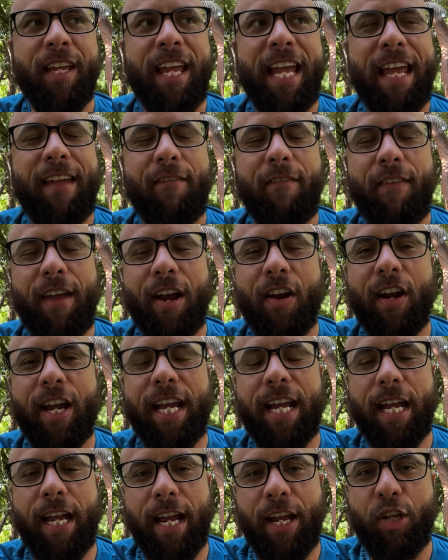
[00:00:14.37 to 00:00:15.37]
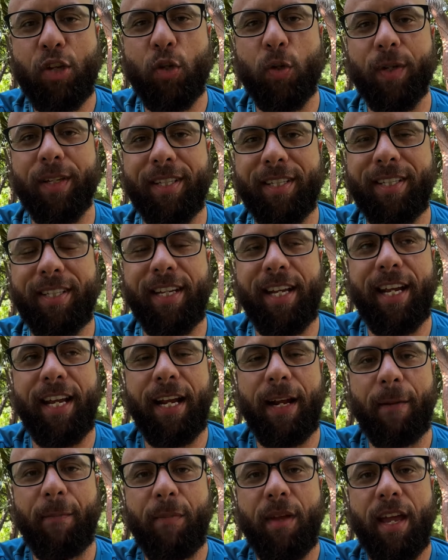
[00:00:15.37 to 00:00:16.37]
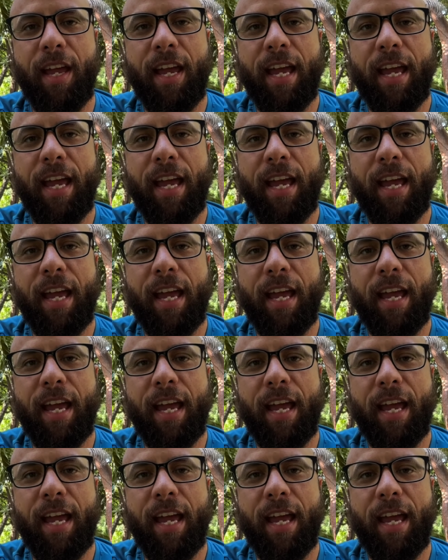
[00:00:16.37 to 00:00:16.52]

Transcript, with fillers: it very interesting